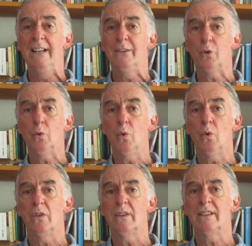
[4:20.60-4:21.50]
to
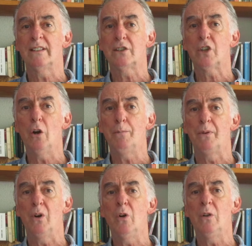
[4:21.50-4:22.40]

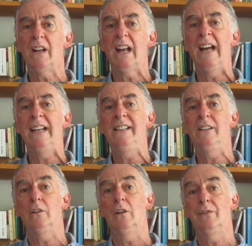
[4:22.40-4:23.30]
stop all kind
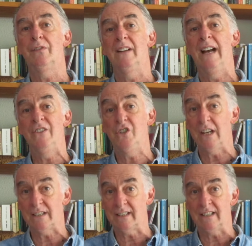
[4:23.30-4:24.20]
of
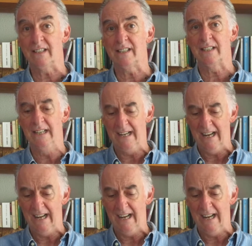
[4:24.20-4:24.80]
injustice.